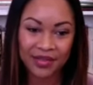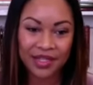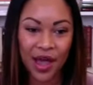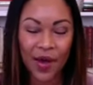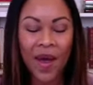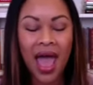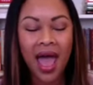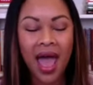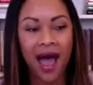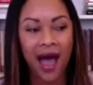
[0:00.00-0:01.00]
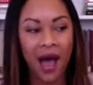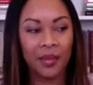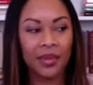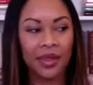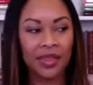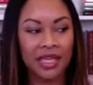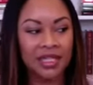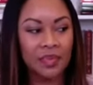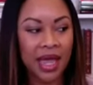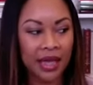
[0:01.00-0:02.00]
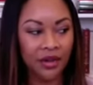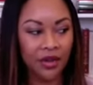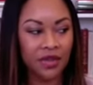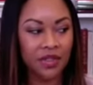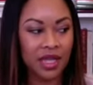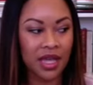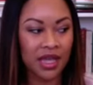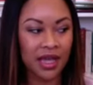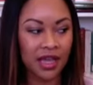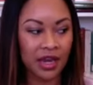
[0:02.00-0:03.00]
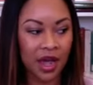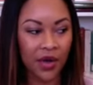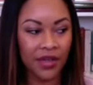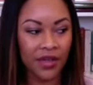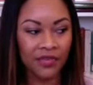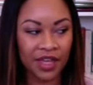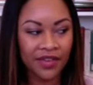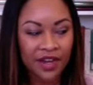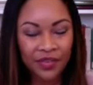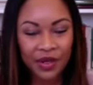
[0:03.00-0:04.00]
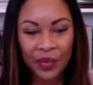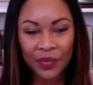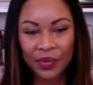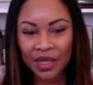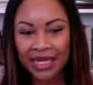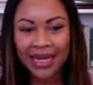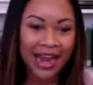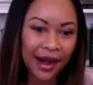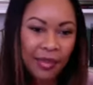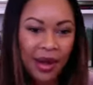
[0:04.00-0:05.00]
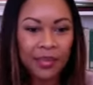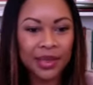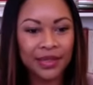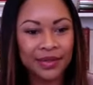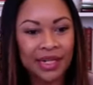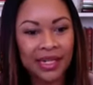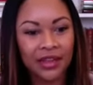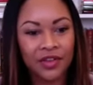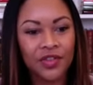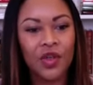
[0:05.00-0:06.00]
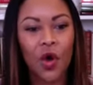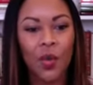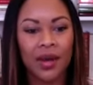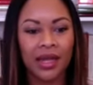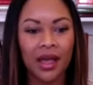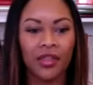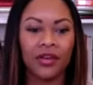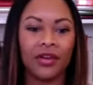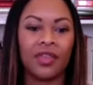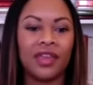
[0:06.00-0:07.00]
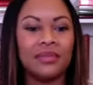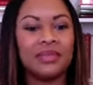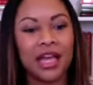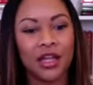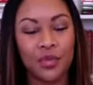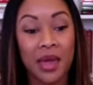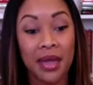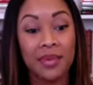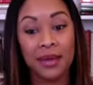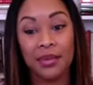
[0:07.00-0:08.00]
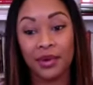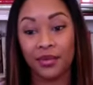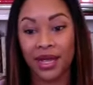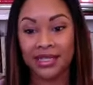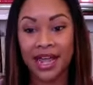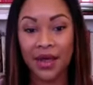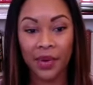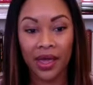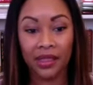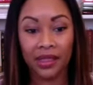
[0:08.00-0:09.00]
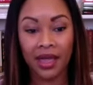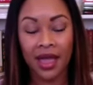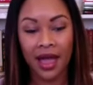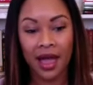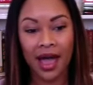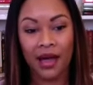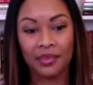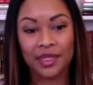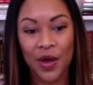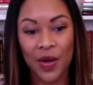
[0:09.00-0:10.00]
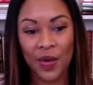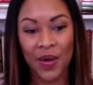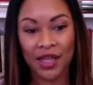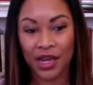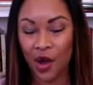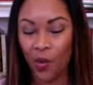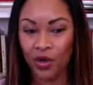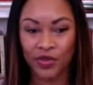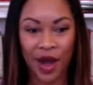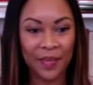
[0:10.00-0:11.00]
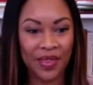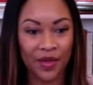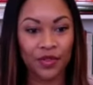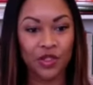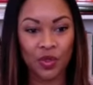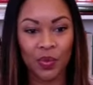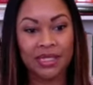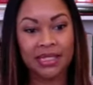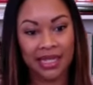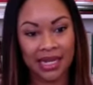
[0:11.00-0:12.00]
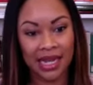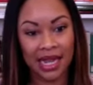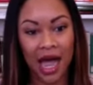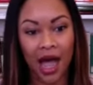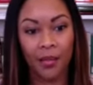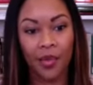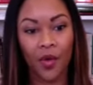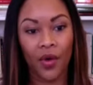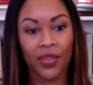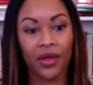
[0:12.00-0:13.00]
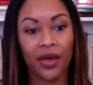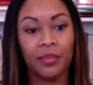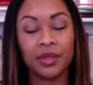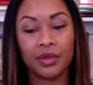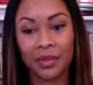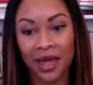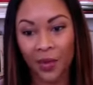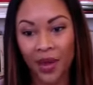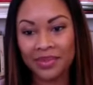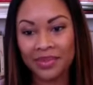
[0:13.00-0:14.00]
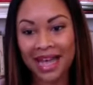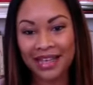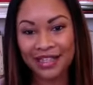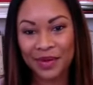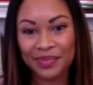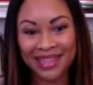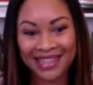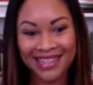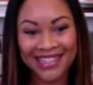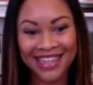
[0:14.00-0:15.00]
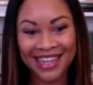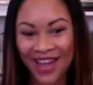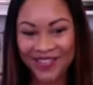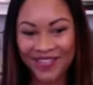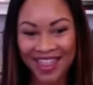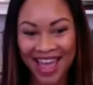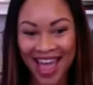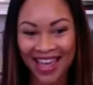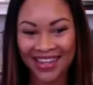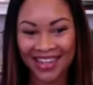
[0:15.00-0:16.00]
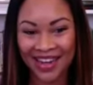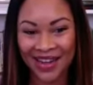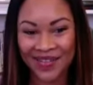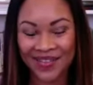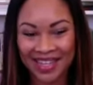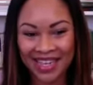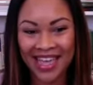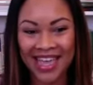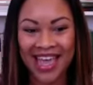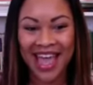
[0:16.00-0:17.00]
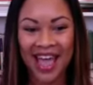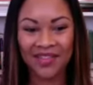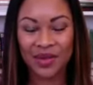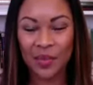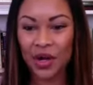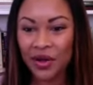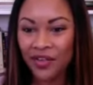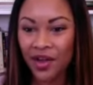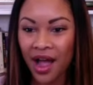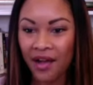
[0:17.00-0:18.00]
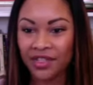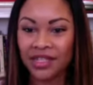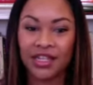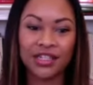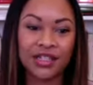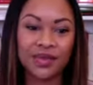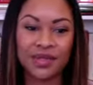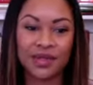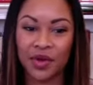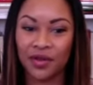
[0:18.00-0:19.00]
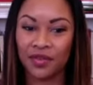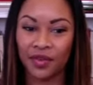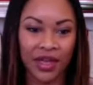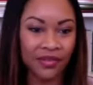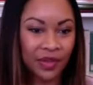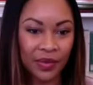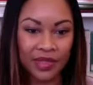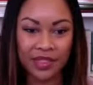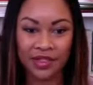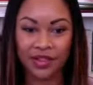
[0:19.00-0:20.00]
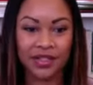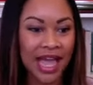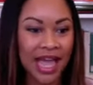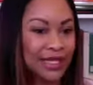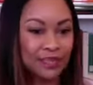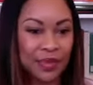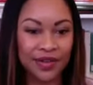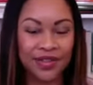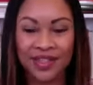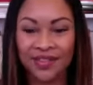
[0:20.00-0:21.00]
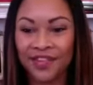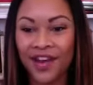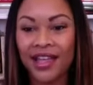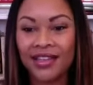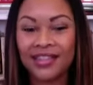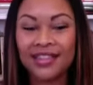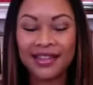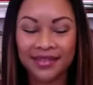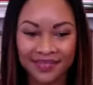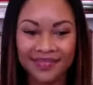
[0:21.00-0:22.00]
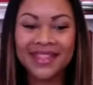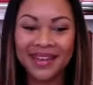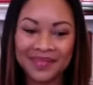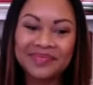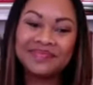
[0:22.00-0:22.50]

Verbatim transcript: So um, these panels, you know, if even if you don't really care about ballooning, there's so many other themes that you may be able to resonate with. Um, so, you know, we're dropping those two weeks leading up on the Balloon Man website. So please look out for that. You know, we have some wonderful conversations with some wonderful influencers, experts, and friends. So.